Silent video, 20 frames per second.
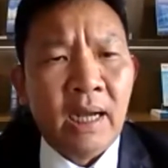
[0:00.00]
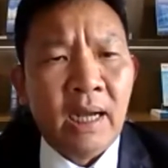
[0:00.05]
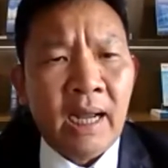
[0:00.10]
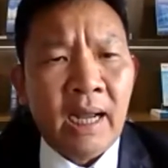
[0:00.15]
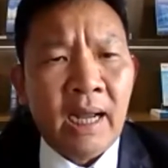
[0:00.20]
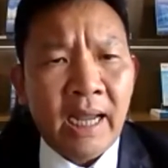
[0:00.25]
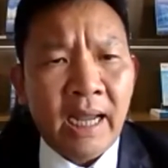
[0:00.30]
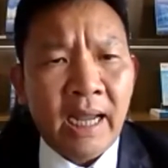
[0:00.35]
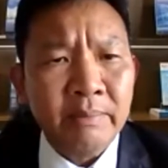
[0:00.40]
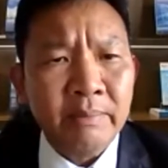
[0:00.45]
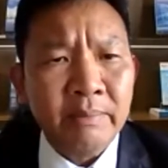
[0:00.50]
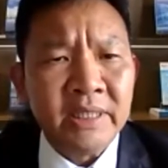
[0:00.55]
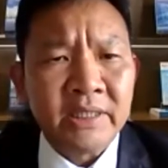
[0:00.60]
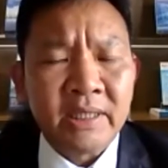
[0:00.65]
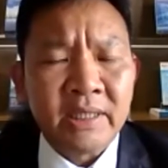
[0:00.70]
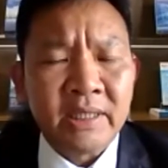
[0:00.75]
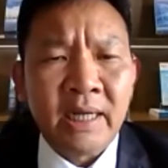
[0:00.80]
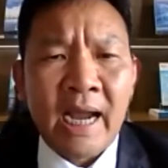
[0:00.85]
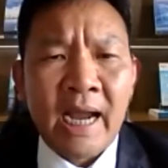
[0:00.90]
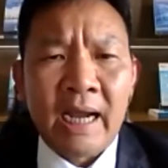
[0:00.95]
I am
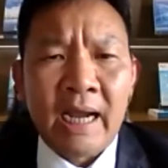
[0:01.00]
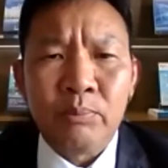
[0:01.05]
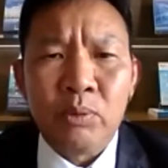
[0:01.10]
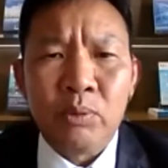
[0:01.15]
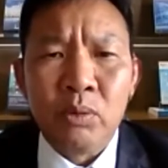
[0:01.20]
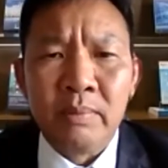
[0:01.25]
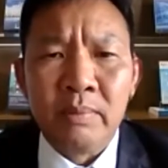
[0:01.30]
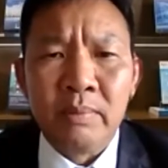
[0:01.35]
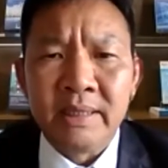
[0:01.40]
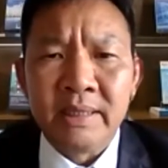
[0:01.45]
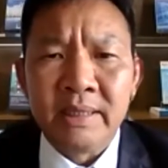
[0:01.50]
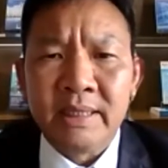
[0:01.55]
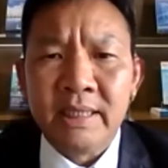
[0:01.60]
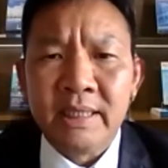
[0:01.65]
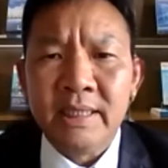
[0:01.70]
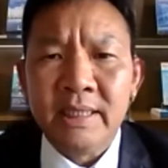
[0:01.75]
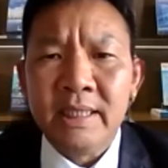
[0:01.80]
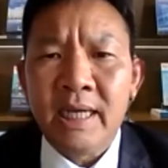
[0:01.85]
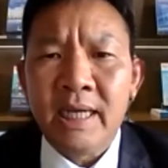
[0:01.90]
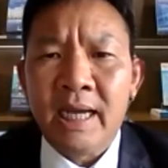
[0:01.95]
Mr. Han Kuman,
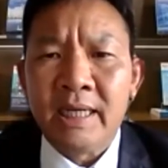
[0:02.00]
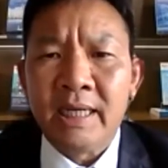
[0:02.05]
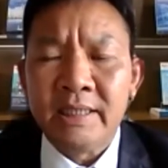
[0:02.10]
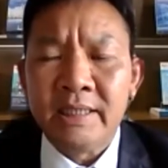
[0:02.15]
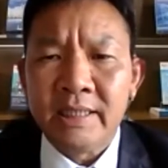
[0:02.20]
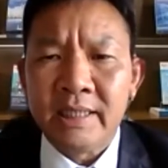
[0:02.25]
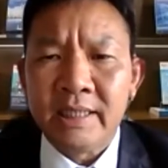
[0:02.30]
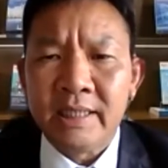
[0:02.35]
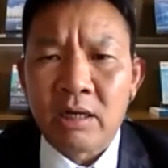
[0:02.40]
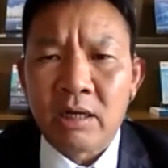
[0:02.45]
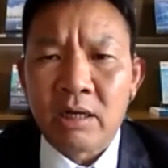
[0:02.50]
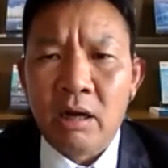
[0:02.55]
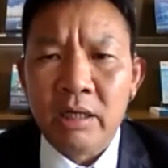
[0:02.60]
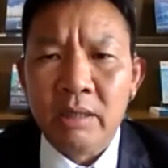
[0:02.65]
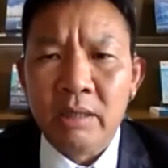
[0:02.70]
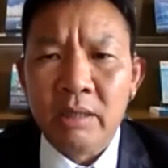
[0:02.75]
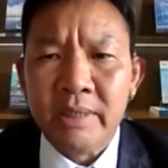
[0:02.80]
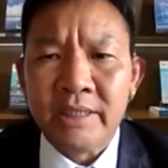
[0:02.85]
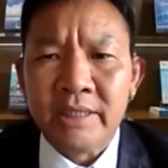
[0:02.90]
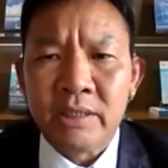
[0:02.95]
Senior Energy
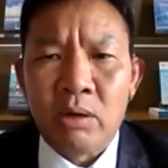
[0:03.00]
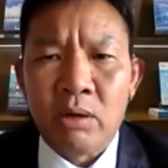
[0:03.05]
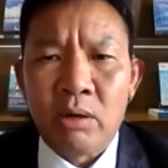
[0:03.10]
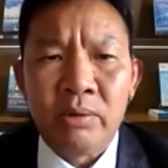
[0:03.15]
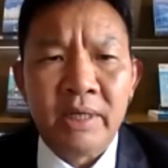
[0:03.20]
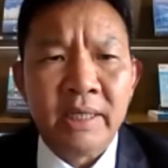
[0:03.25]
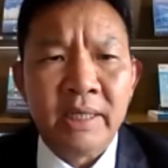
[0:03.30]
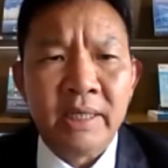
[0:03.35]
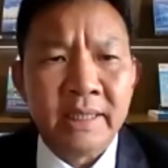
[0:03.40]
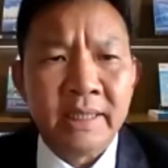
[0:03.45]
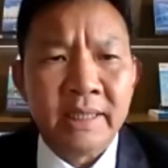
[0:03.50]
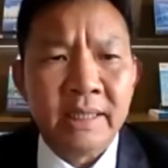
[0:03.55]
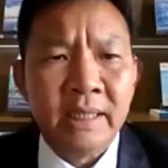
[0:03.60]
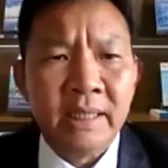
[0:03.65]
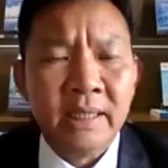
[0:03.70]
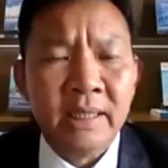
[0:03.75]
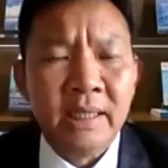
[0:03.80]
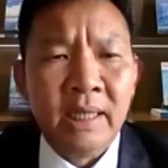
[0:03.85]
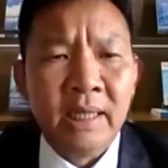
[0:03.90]
Economist of ERIA,